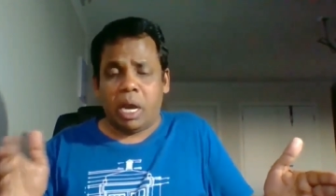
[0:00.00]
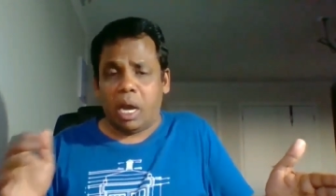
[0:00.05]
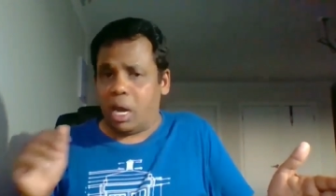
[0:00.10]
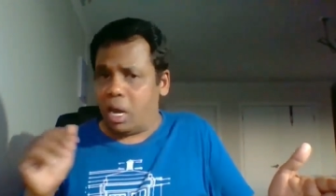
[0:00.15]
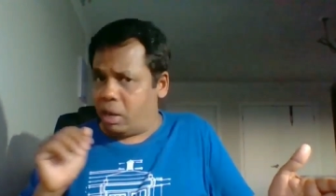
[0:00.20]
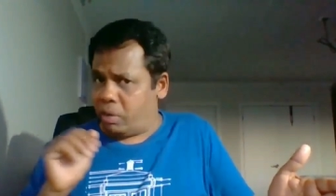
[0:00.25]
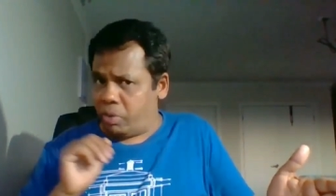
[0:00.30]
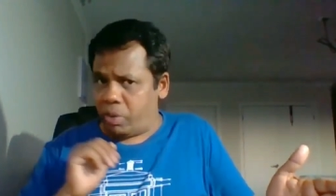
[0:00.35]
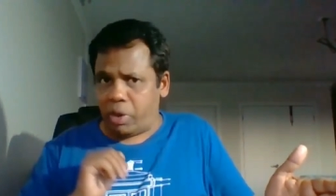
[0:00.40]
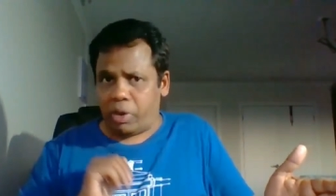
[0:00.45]

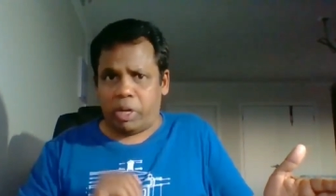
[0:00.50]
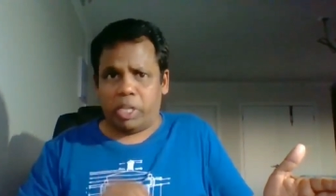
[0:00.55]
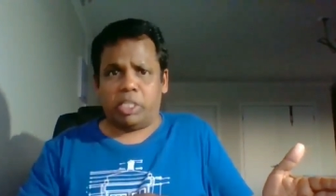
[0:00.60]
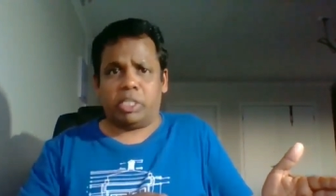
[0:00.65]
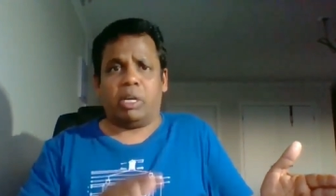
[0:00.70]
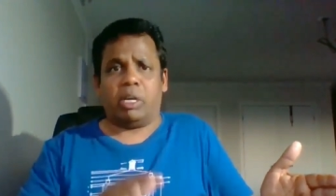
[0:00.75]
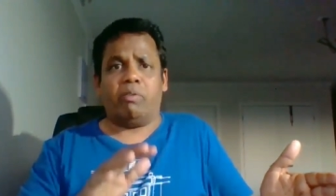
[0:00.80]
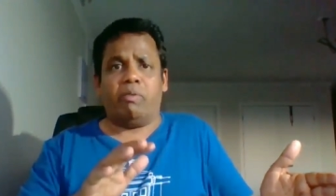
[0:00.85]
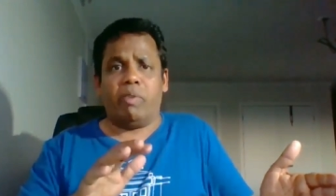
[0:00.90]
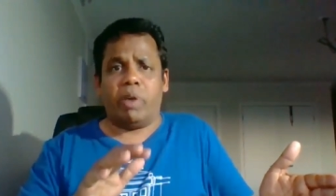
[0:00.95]
uh, there
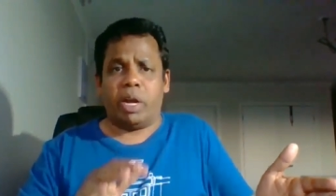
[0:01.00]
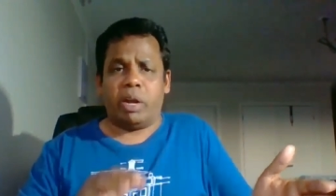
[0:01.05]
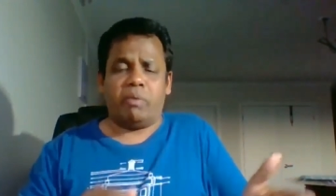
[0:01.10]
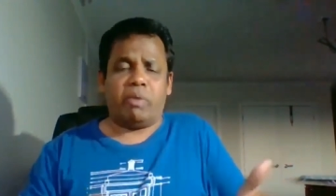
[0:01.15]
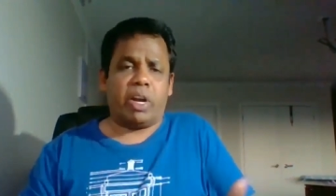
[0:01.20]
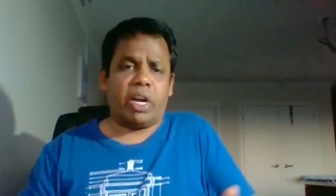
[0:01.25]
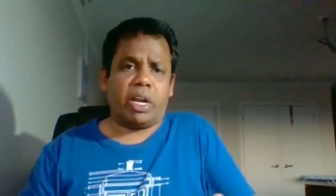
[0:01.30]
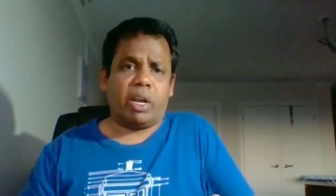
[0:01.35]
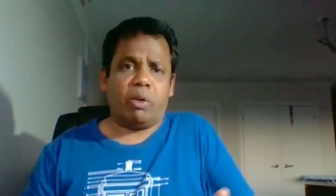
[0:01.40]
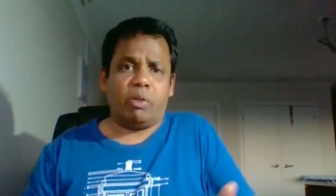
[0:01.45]
is a very
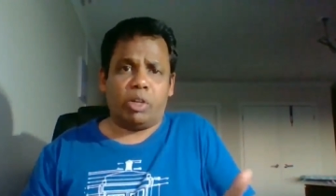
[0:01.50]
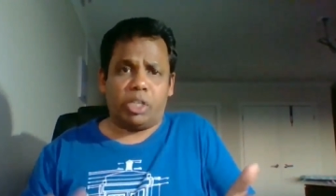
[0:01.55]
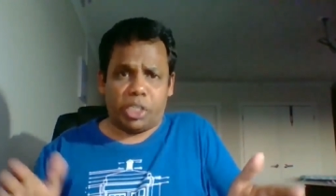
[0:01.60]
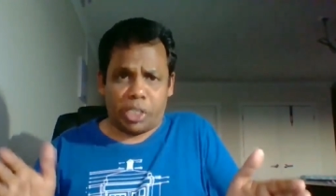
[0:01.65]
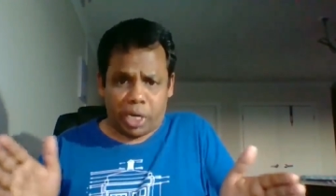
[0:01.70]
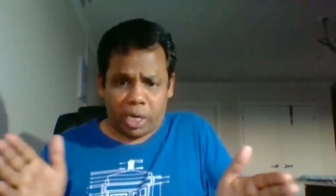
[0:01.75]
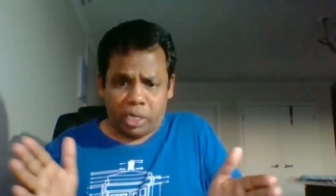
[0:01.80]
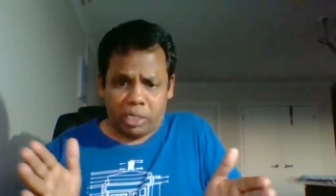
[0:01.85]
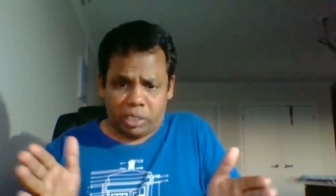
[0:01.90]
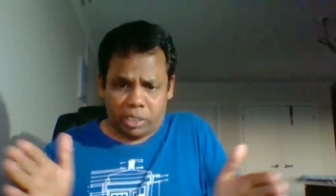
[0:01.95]
very good
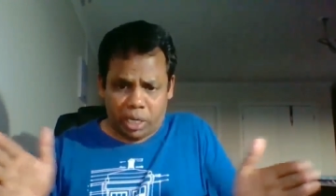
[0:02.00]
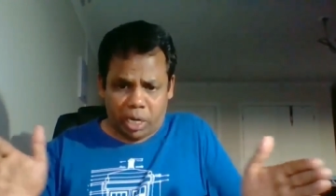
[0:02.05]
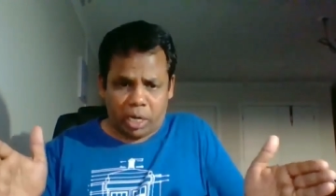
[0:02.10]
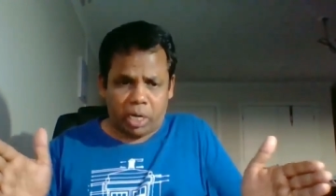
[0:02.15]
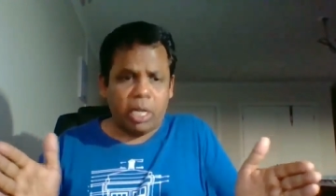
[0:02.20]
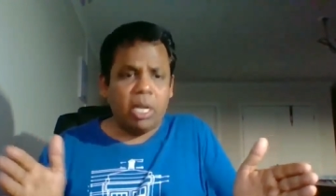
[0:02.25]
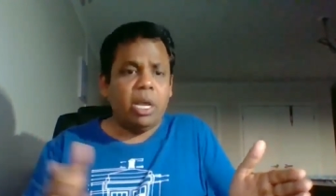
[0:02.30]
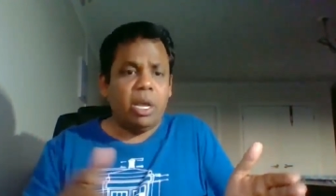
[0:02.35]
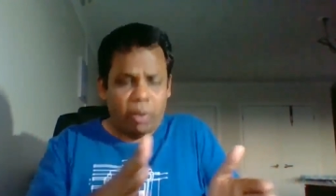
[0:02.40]
chance that